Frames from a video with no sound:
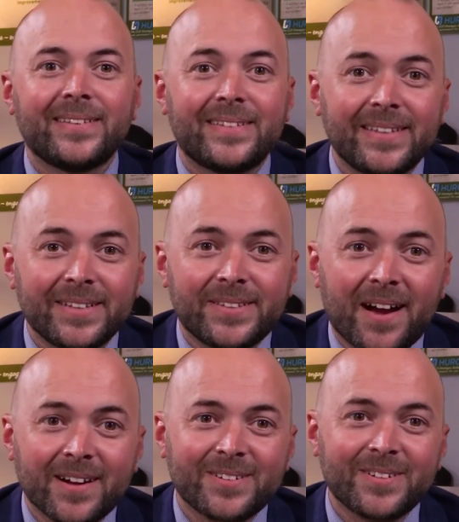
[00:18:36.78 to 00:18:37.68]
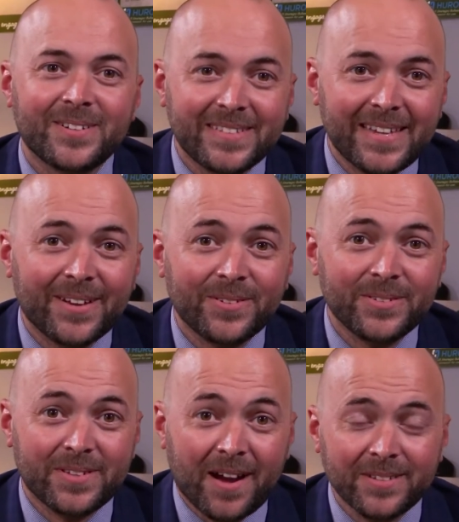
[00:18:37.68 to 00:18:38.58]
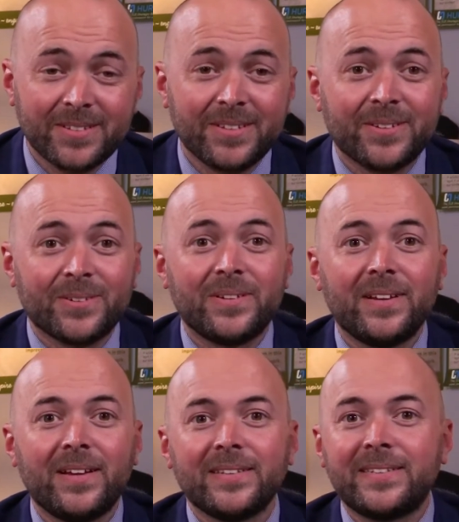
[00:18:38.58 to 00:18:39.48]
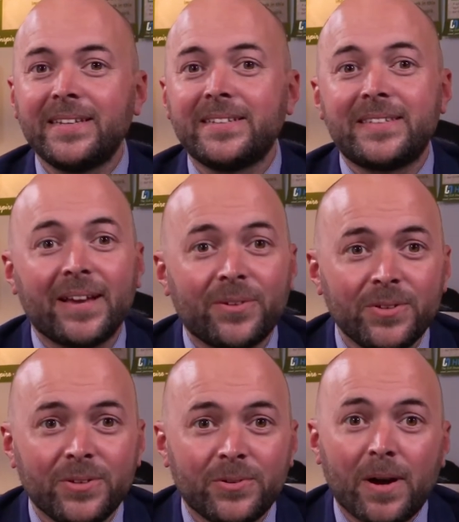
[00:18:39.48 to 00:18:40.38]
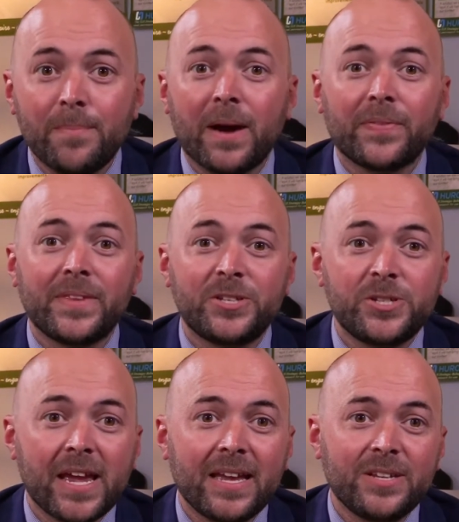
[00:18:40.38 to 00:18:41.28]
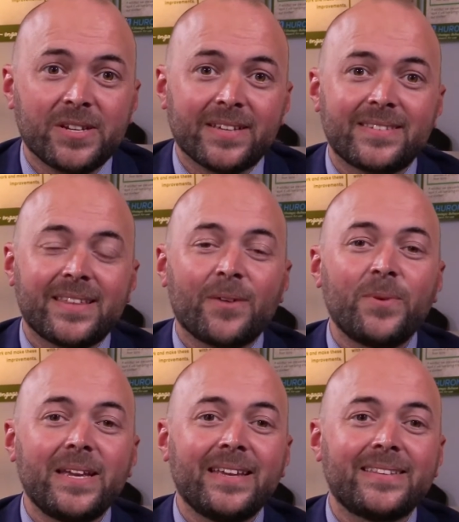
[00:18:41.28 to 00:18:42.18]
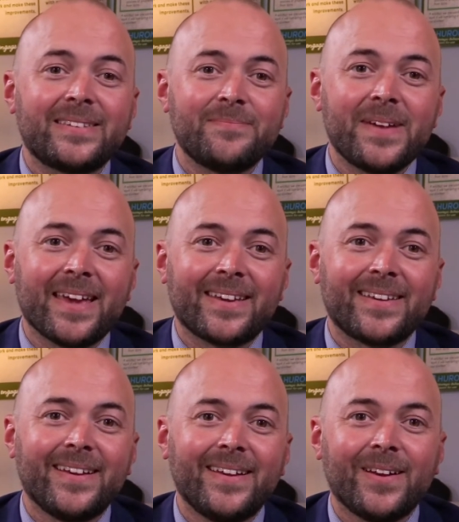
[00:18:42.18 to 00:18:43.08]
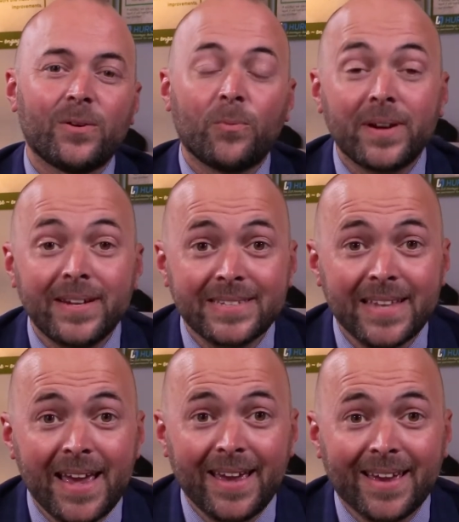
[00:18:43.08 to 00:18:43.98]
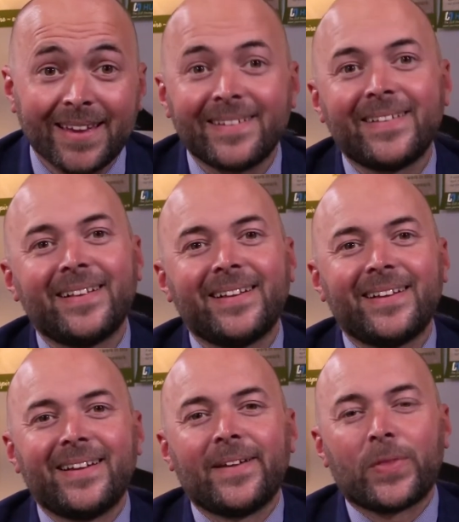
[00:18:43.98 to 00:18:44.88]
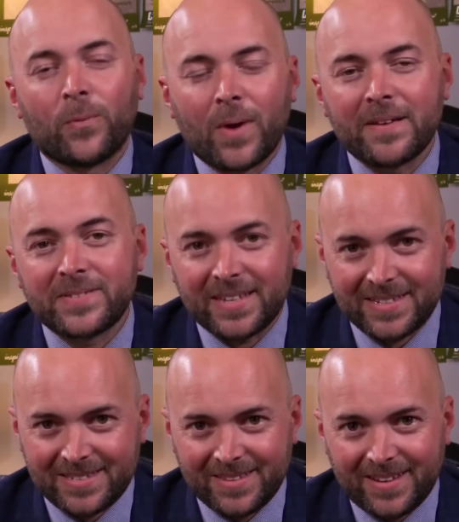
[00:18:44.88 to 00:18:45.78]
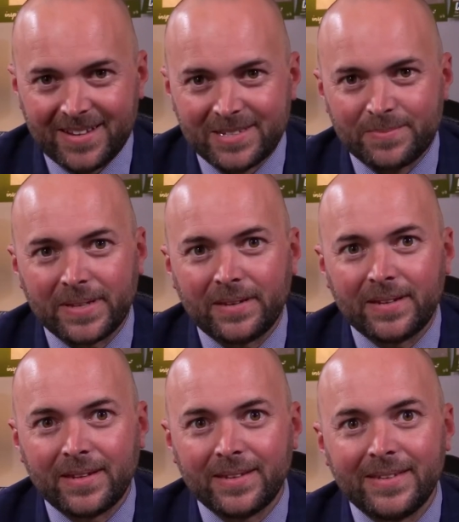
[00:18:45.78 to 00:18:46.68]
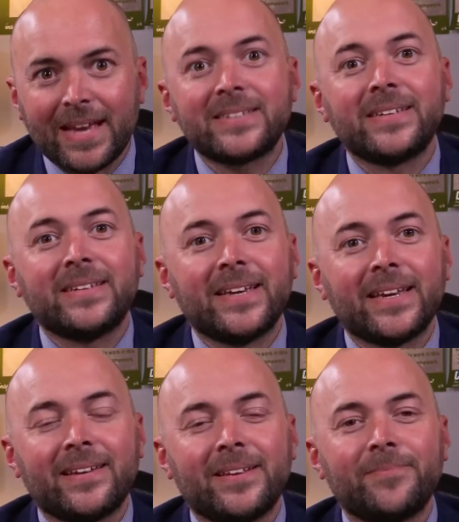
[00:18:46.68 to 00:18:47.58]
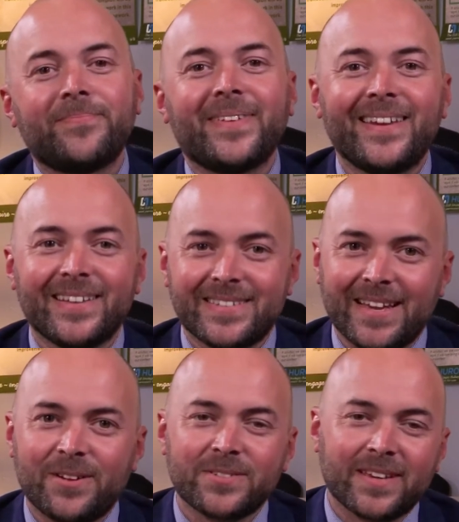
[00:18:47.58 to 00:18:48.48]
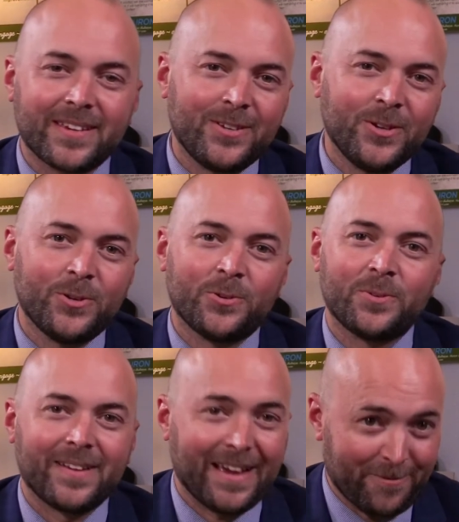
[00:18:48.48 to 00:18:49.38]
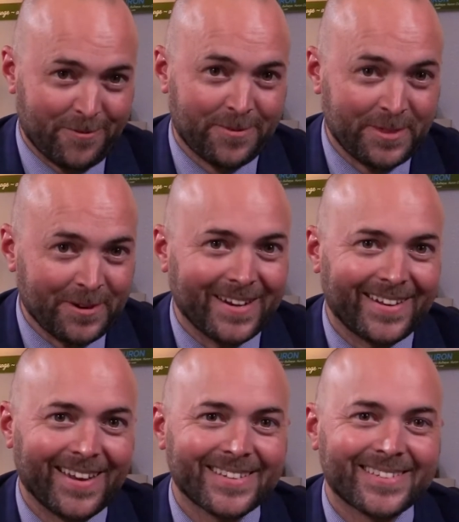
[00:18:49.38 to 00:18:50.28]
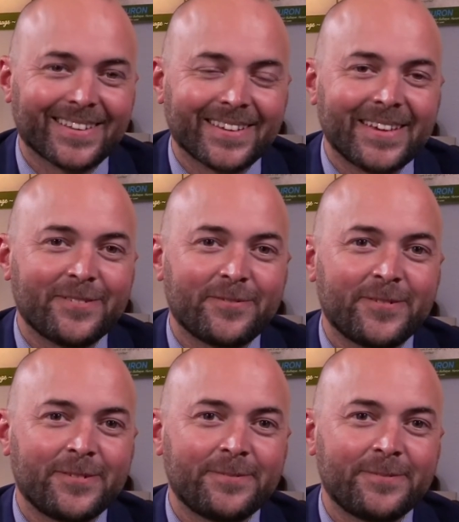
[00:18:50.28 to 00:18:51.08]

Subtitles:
Did the doctor talk to you? Did he tell you about the changes that we need to make? What did he say?" The wife says to the husband, "Yes, he did. And it sounds like you have 30 days to live."